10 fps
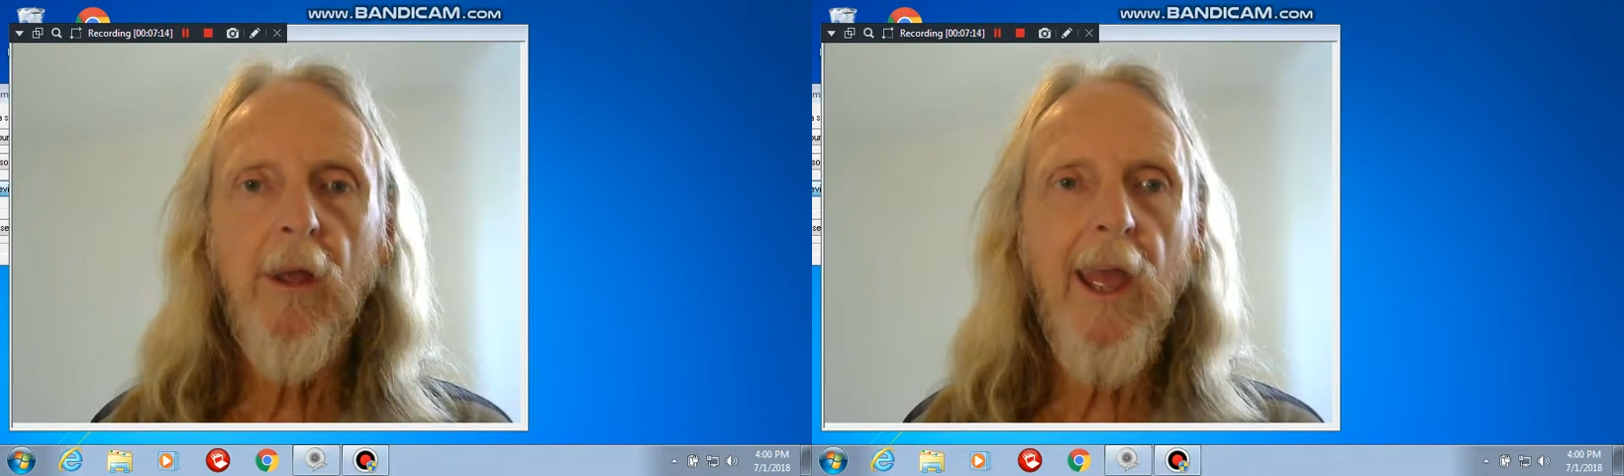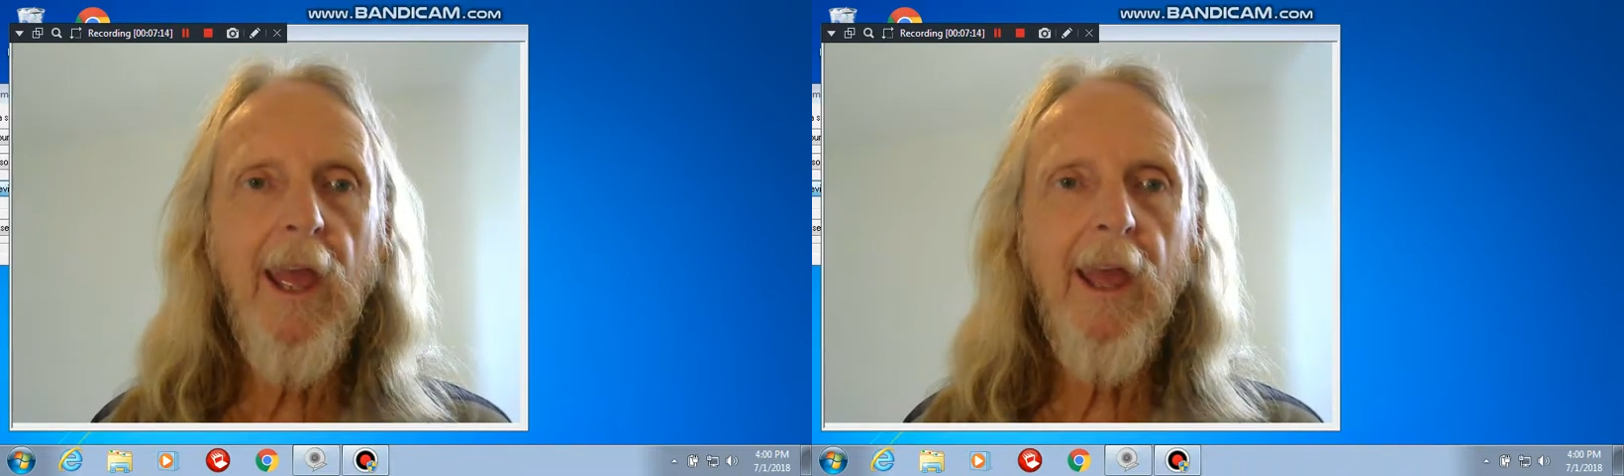
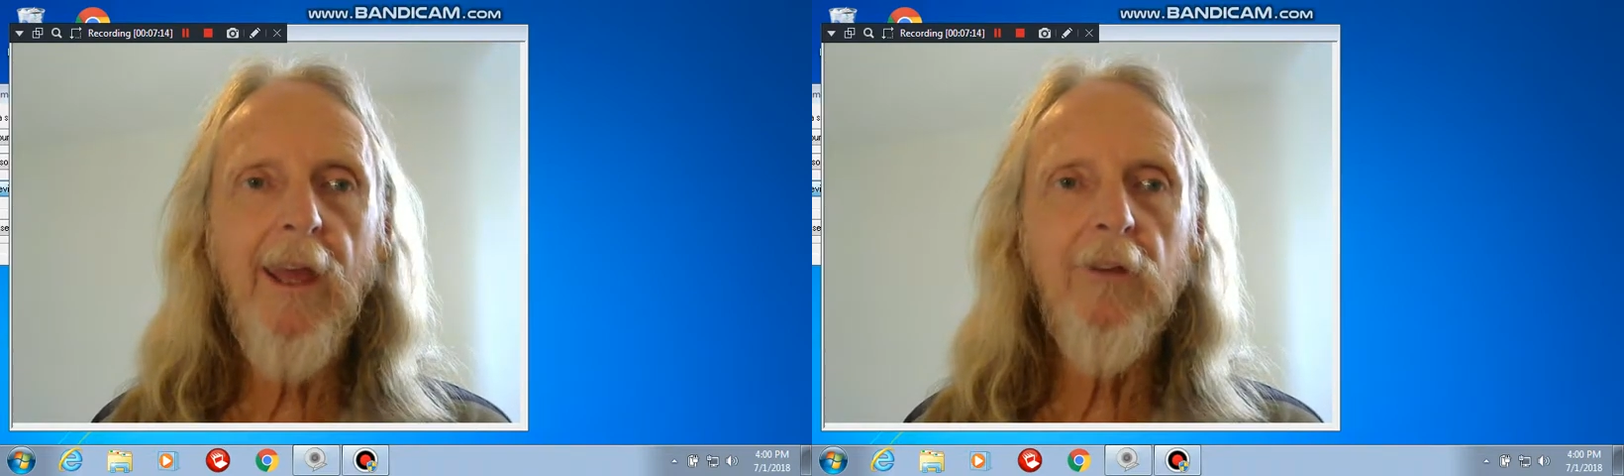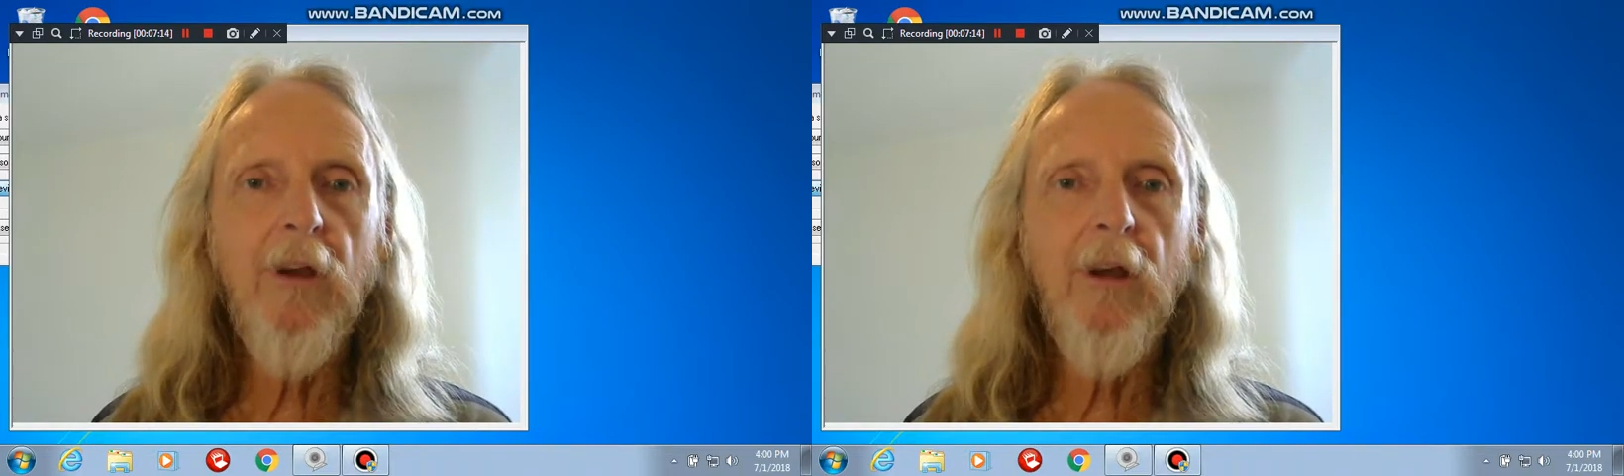
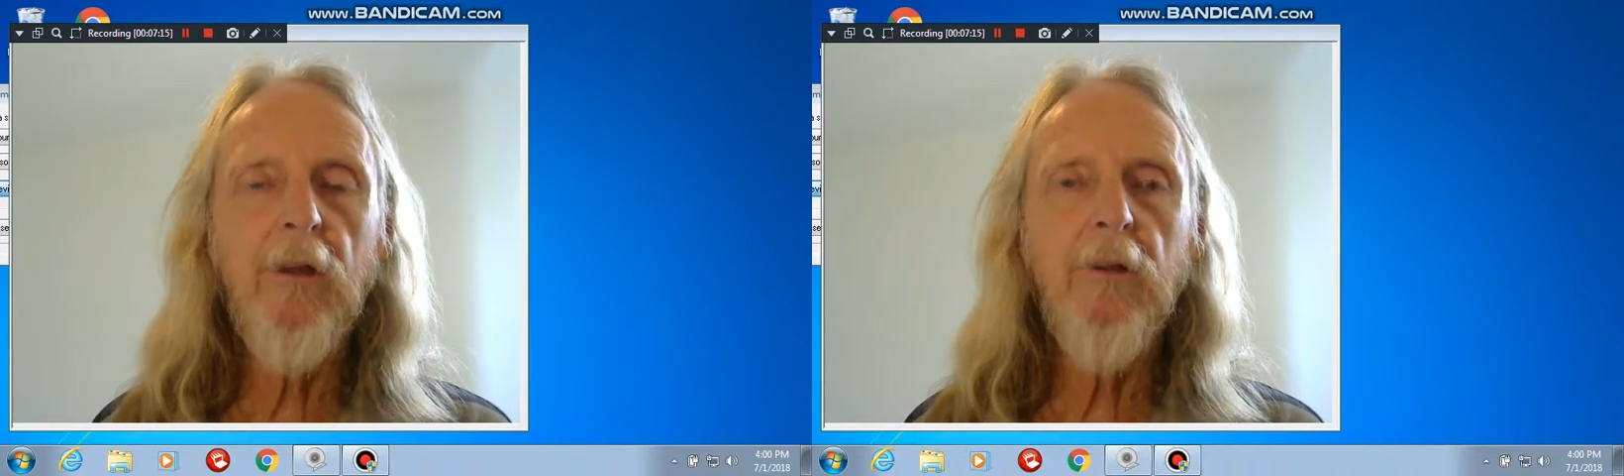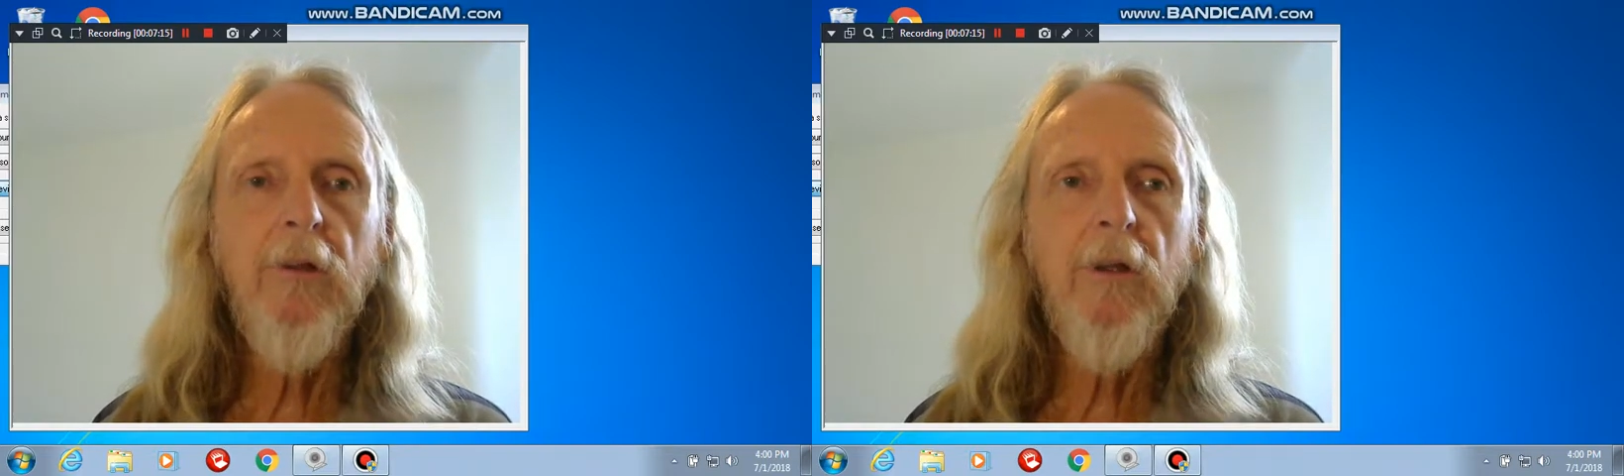and
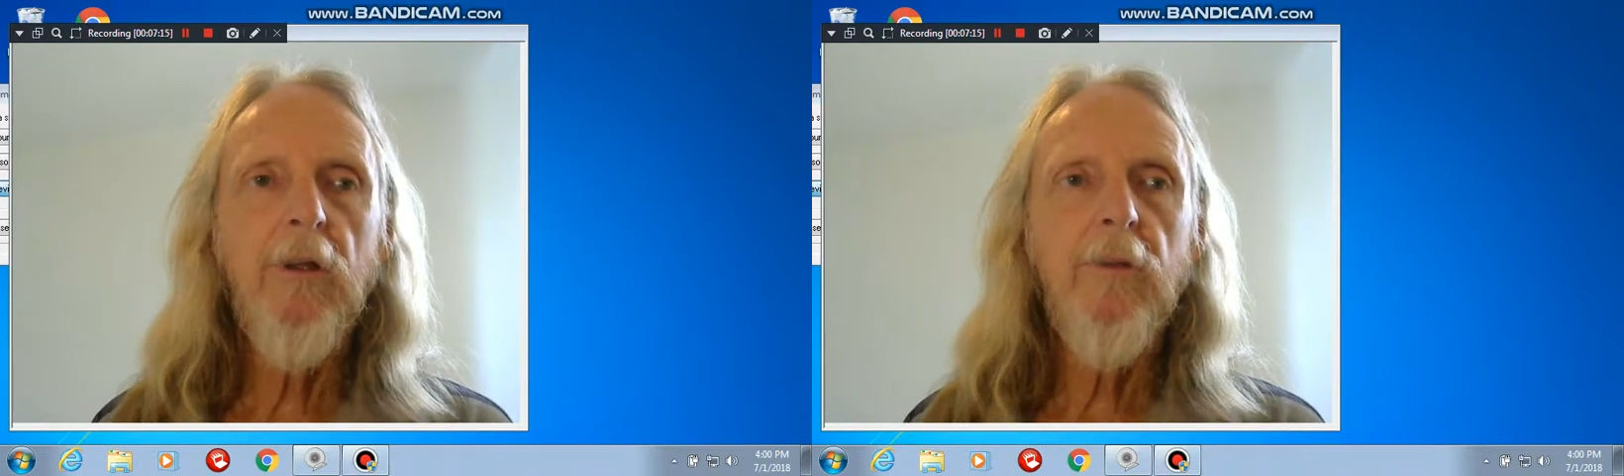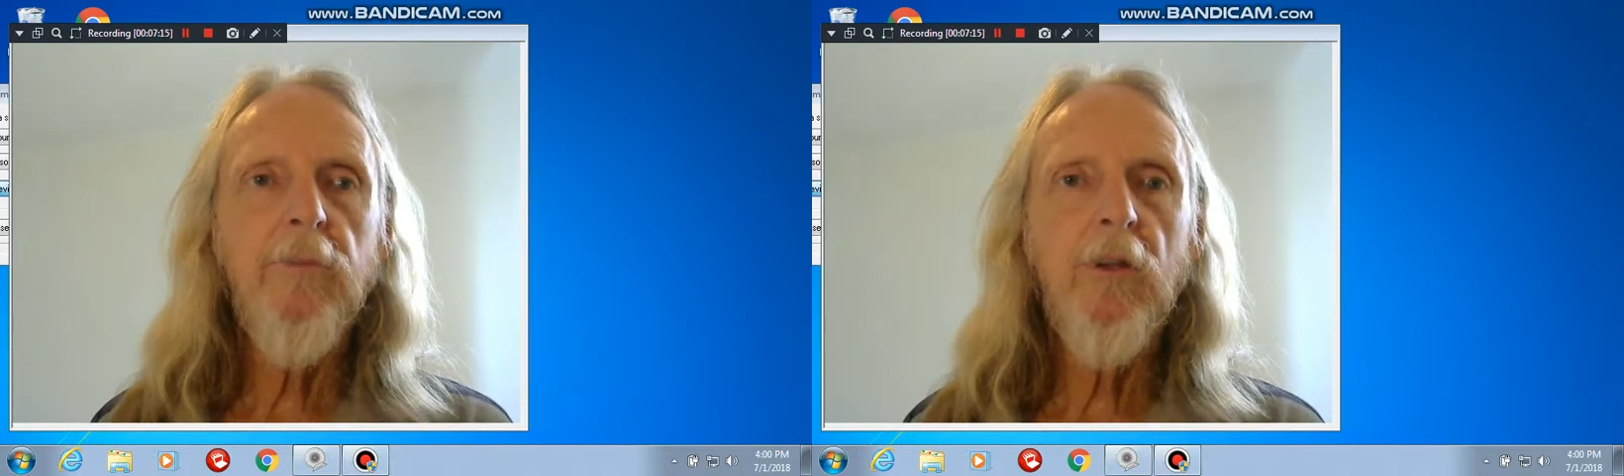
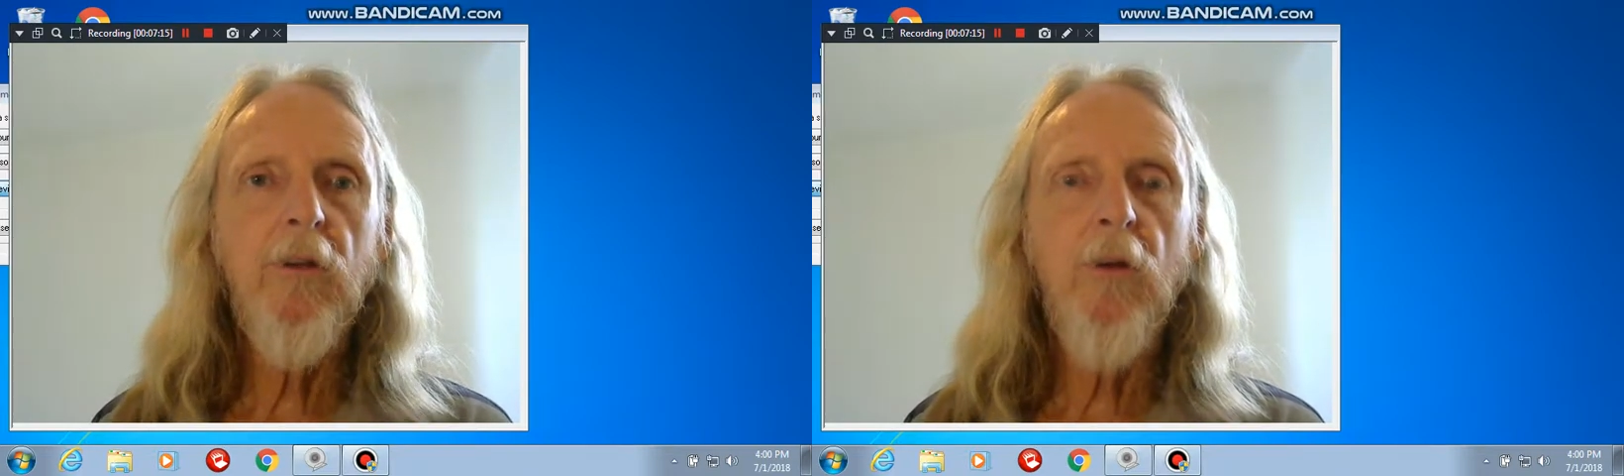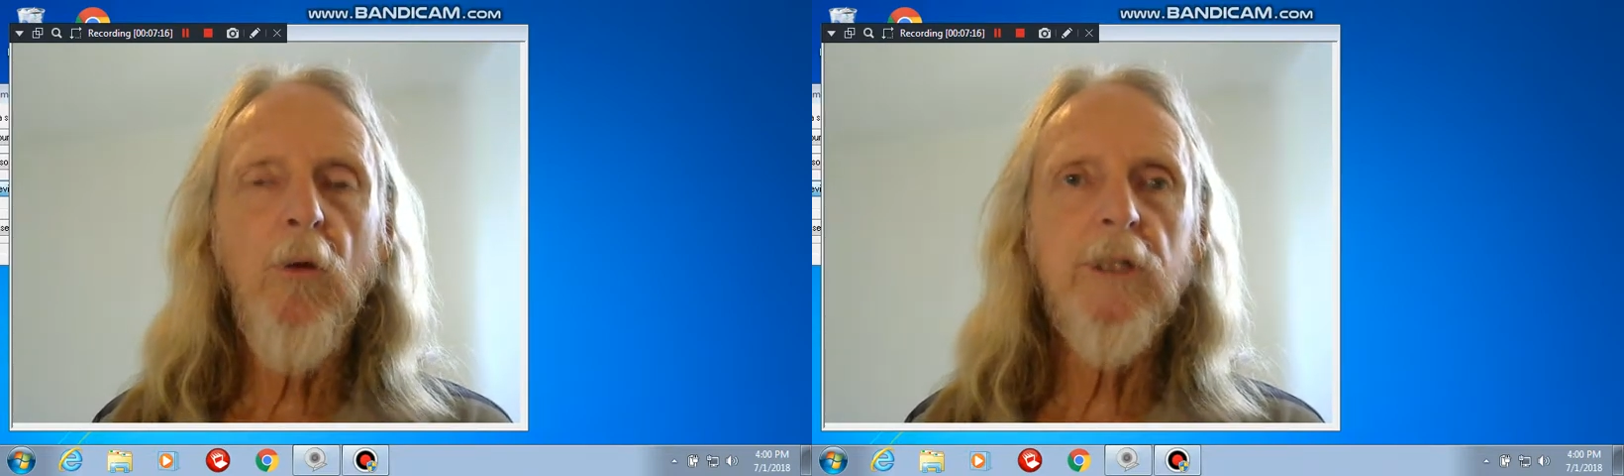
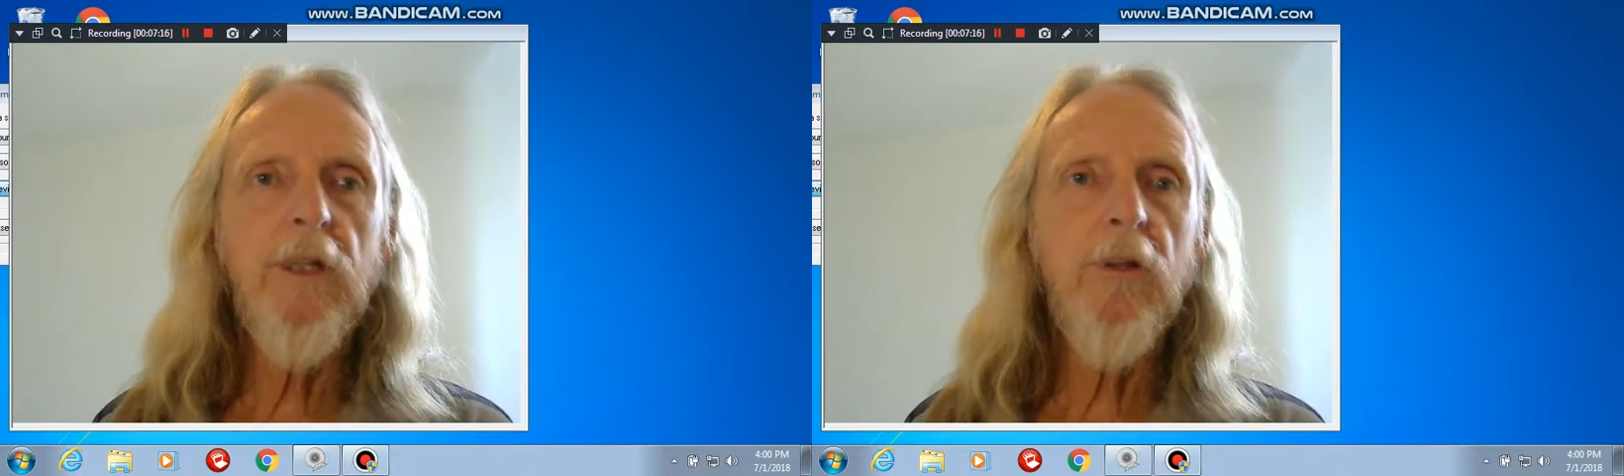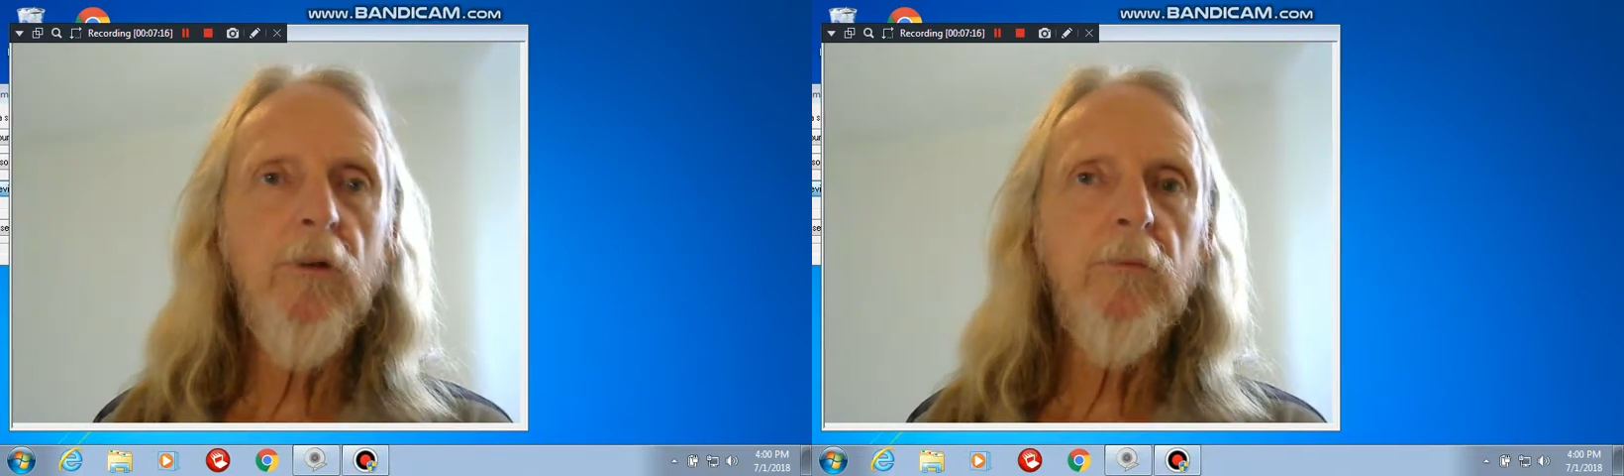it's
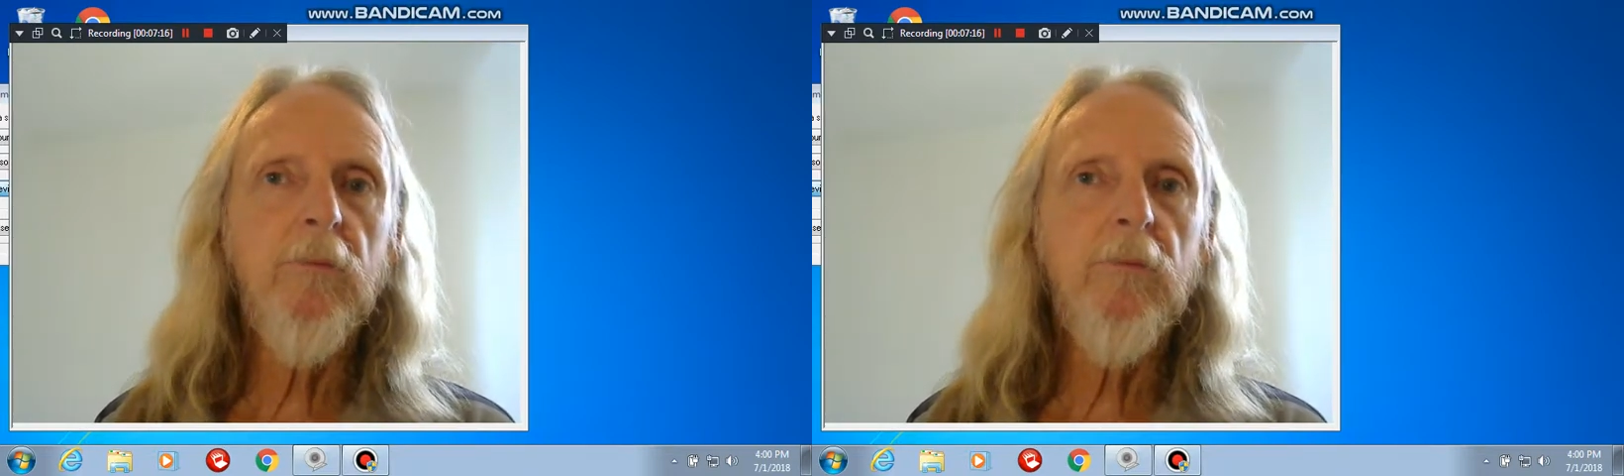either